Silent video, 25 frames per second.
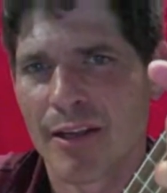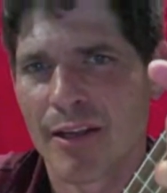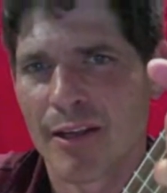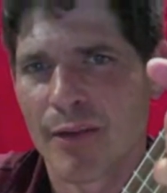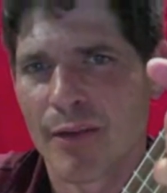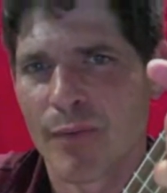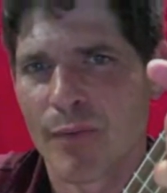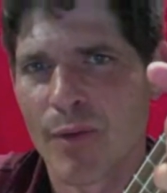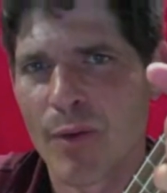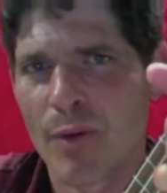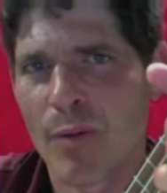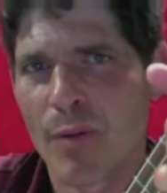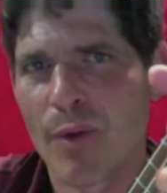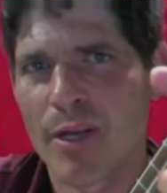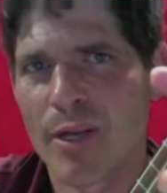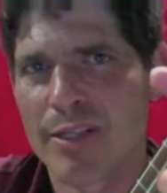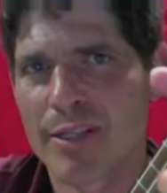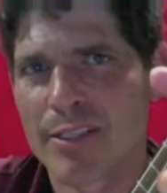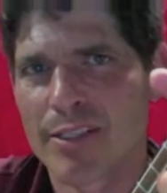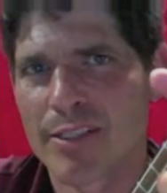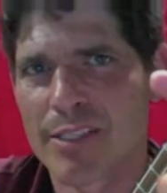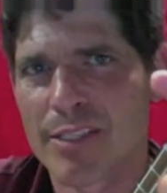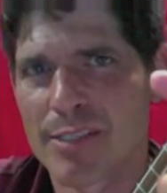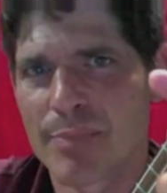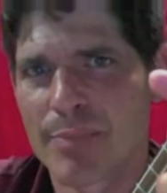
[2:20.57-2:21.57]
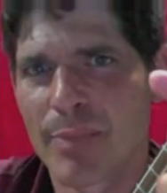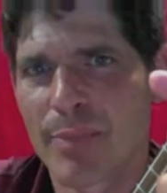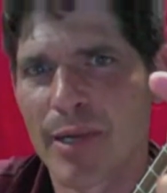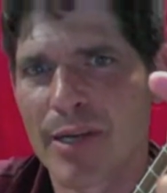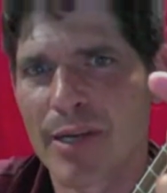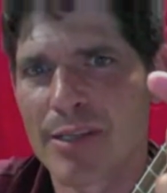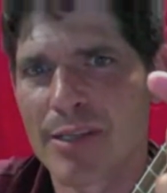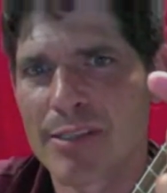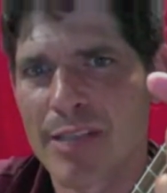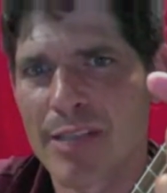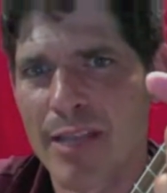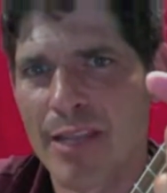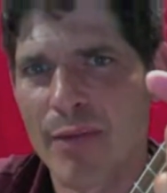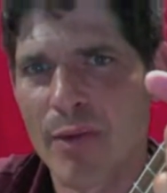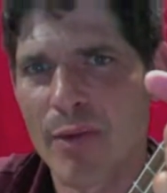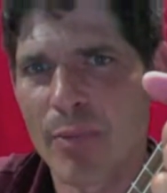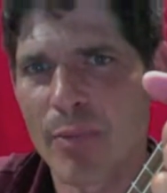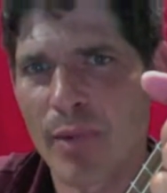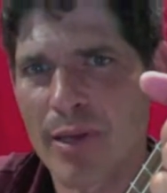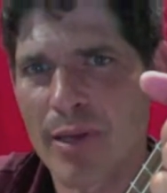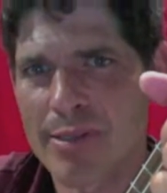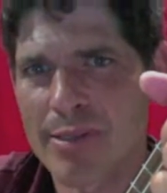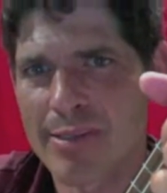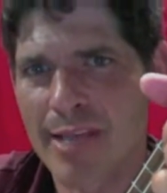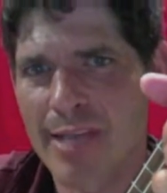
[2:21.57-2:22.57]
We want it to just buzz, and then we
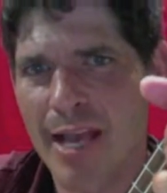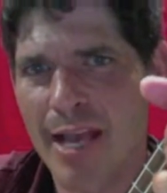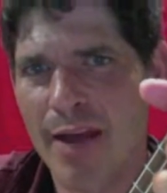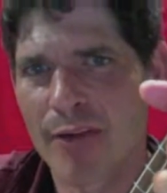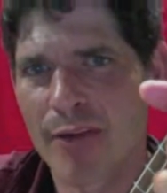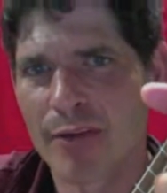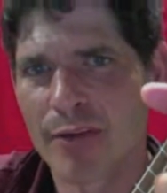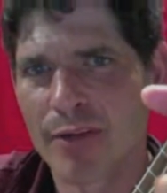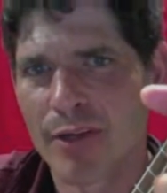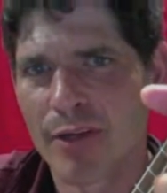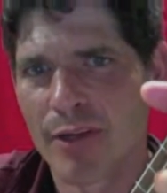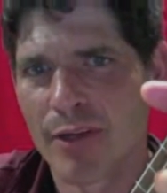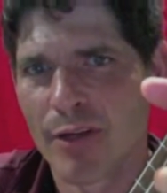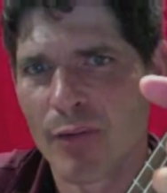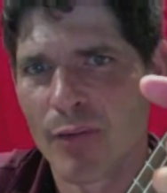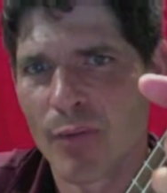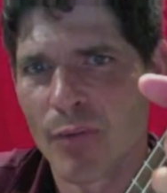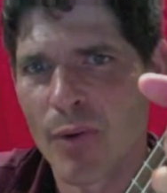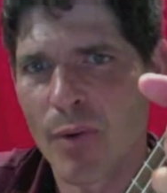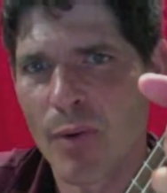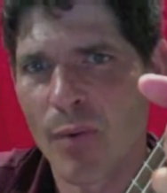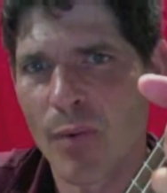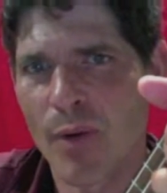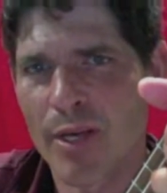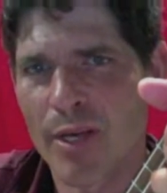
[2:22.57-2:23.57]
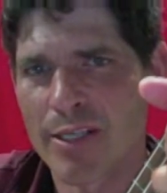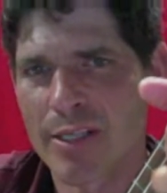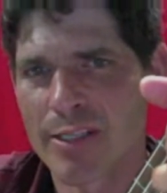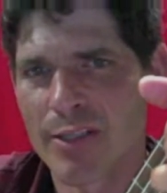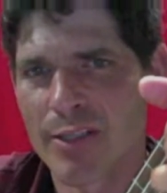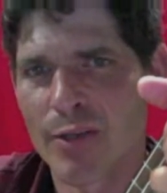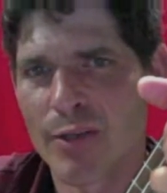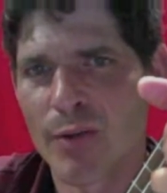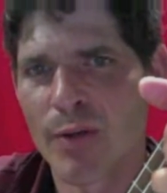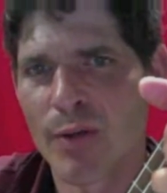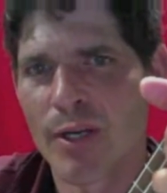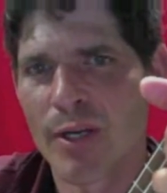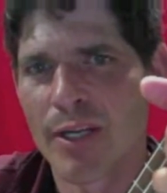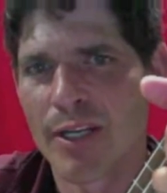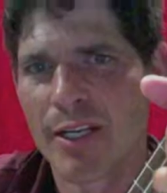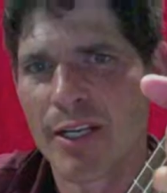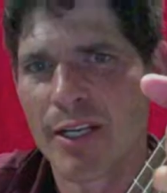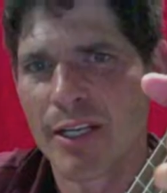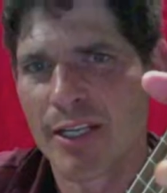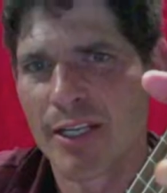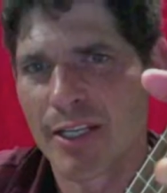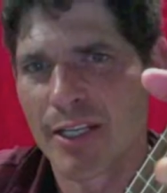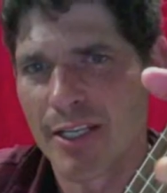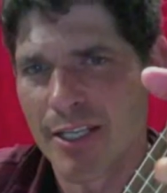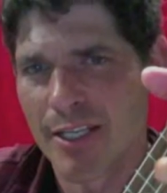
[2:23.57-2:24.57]
press down. We want it to
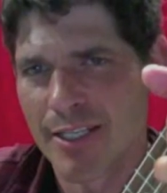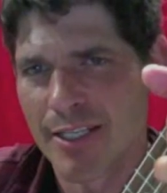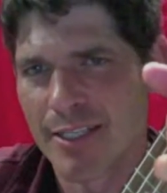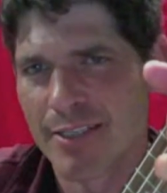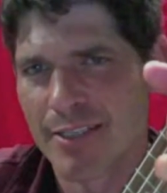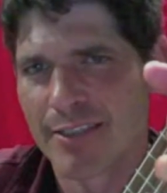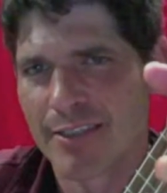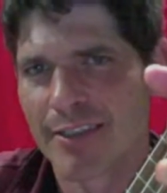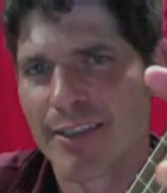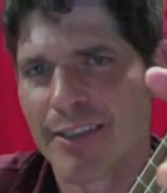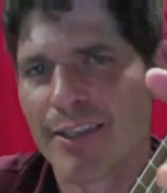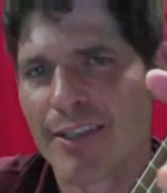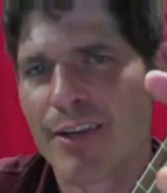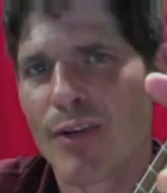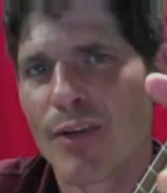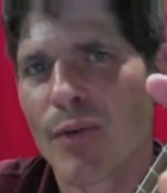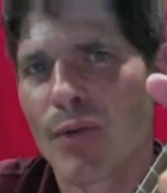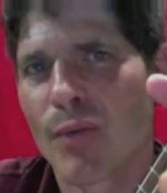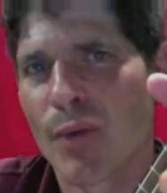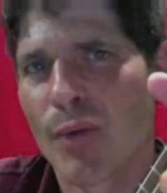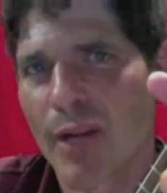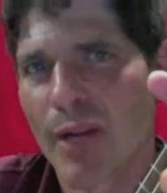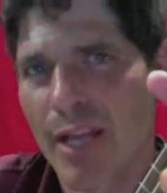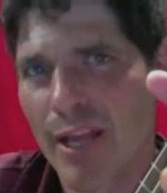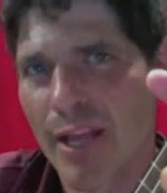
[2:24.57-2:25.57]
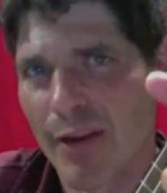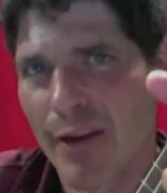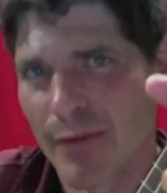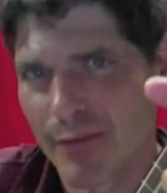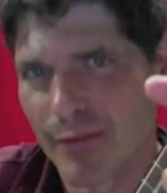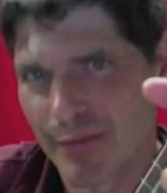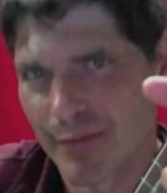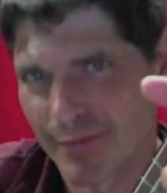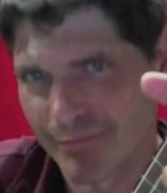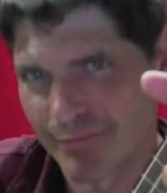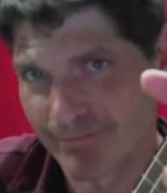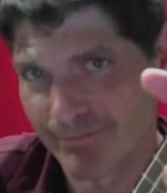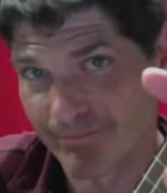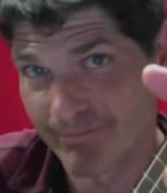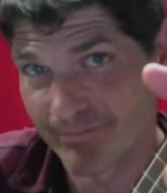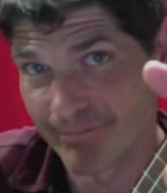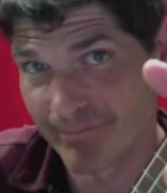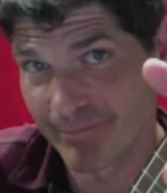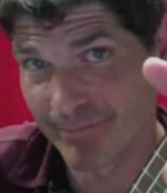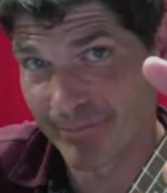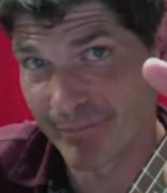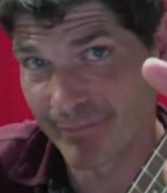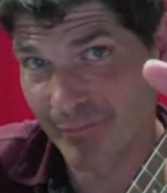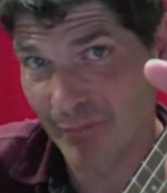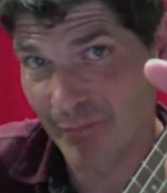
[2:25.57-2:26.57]
ring out.
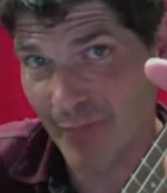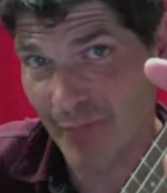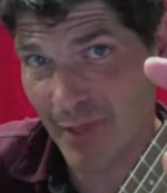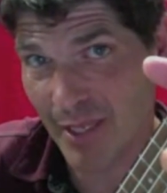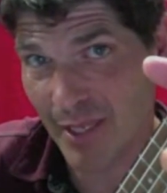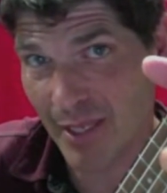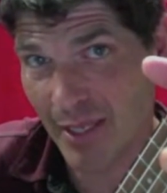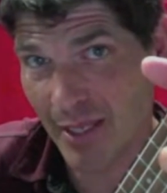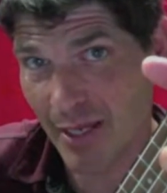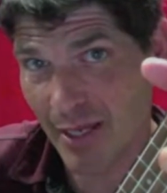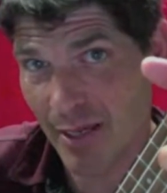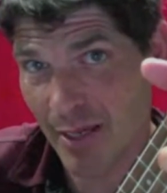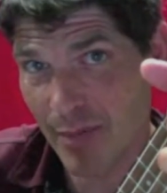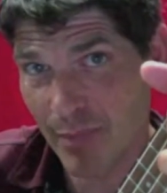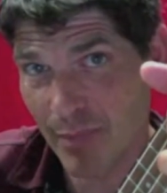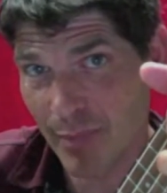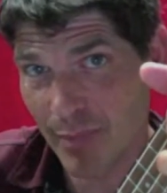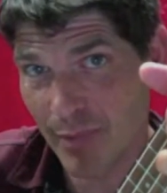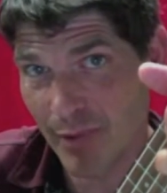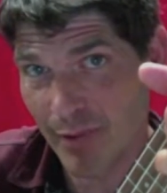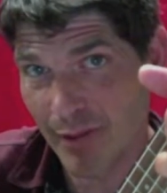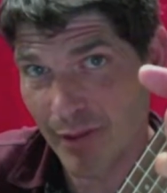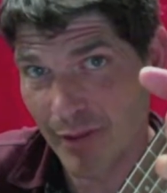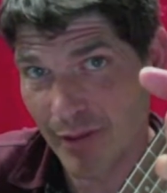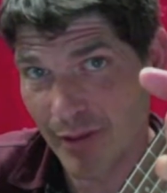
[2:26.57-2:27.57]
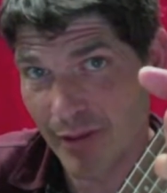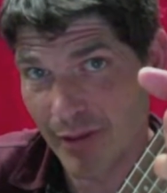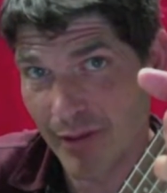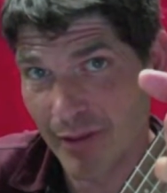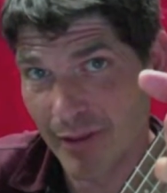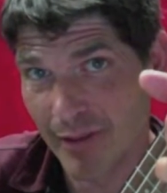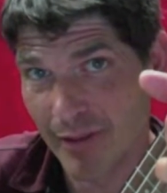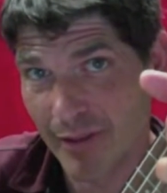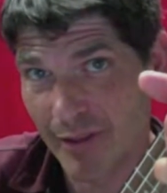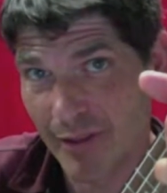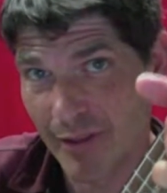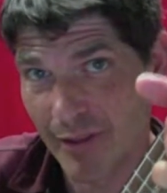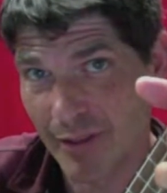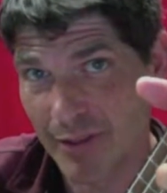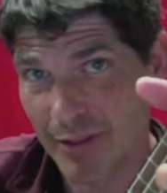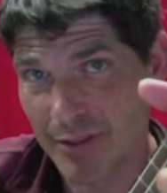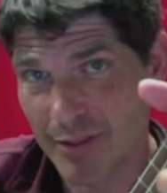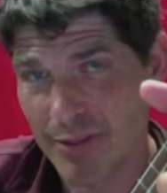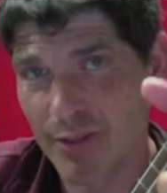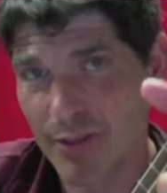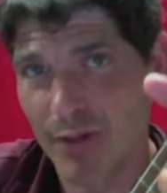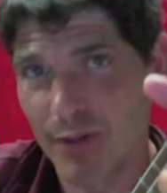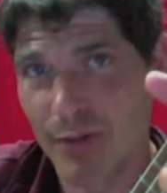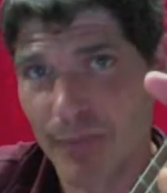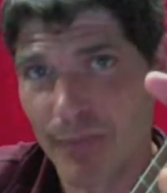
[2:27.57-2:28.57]
Up.
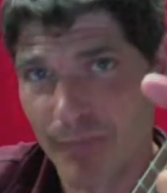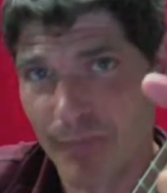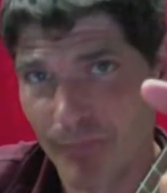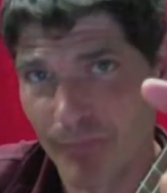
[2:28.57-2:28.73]
So